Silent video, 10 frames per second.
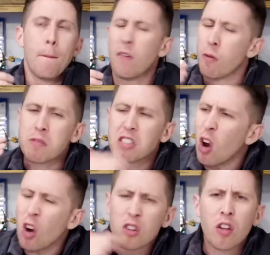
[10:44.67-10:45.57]
But from
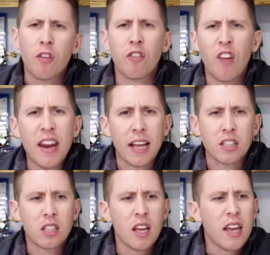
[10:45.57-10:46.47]
start to
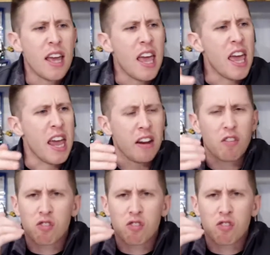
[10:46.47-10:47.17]
finish, it